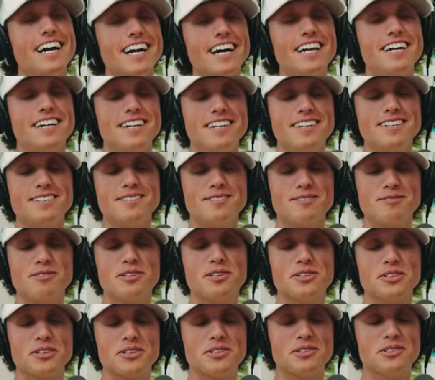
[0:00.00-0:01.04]
I got a
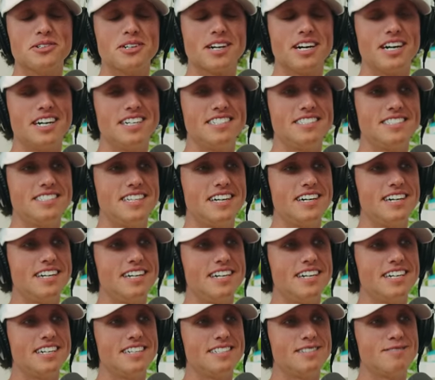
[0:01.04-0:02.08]
really cool guys that
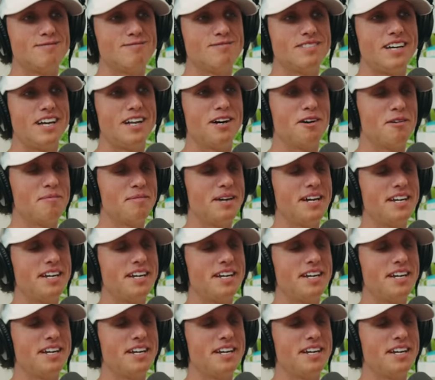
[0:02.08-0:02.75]
uh, that help